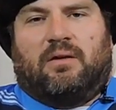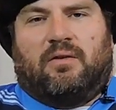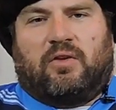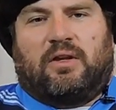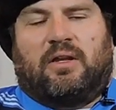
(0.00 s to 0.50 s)

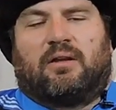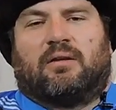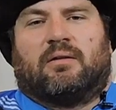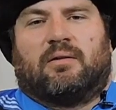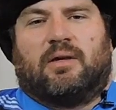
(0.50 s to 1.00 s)
sending
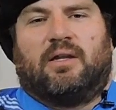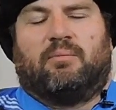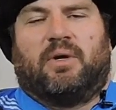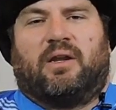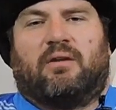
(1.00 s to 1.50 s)
the
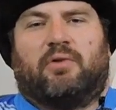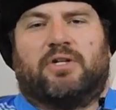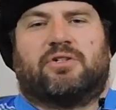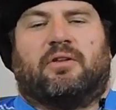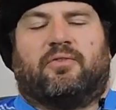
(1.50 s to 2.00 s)
money to
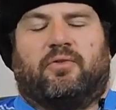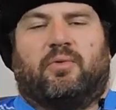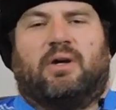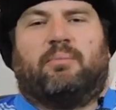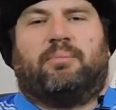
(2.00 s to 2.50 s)
Russia
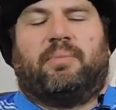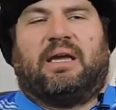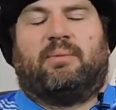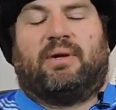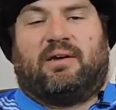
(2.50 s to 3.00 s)
through
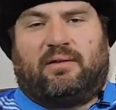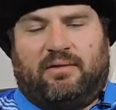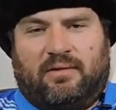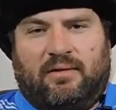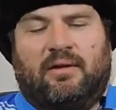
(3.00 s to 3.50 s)
PayPal,
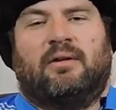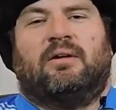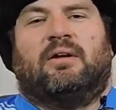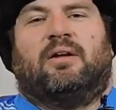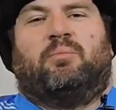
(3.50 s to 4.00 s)

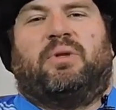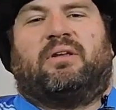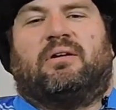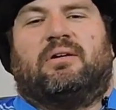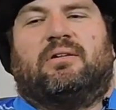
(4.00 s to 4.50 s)

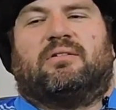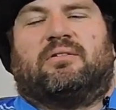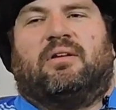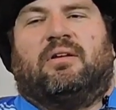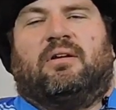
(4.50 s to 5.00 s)

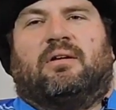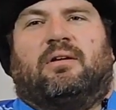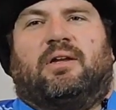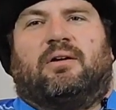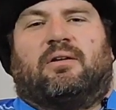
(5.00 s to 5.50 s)
because
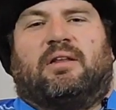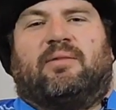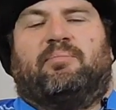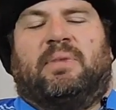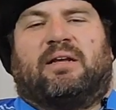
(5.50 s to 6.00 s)

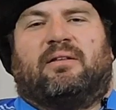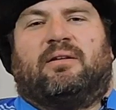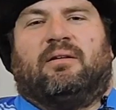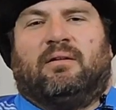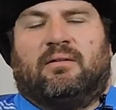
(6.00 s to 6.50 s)
Gleb and
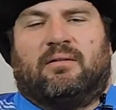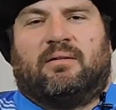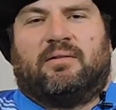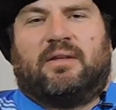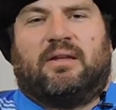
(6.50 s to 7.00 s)
Miklin
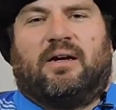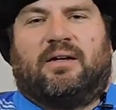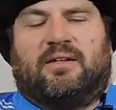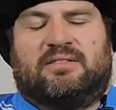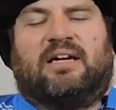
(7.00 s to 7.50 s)

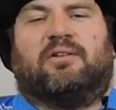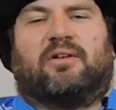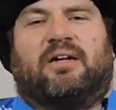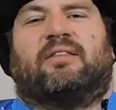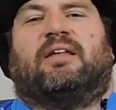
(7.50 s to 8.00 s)
does not look
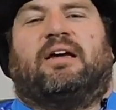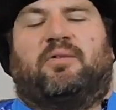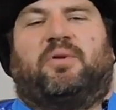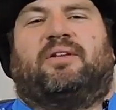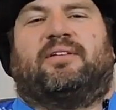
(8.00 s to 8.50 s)
like
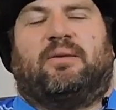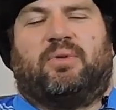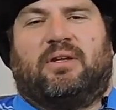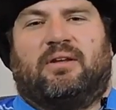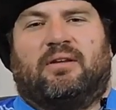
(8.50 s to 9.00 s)
that when you type
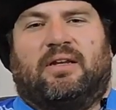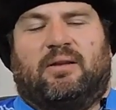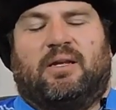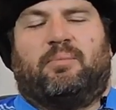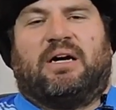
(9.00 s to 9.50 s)
it in
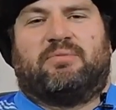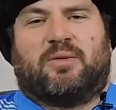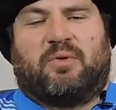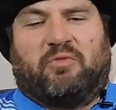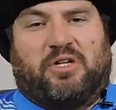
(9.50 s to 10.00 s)
and it pops
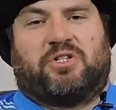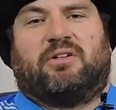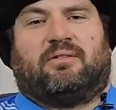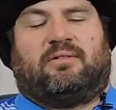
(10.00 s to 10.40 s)
up in Russian.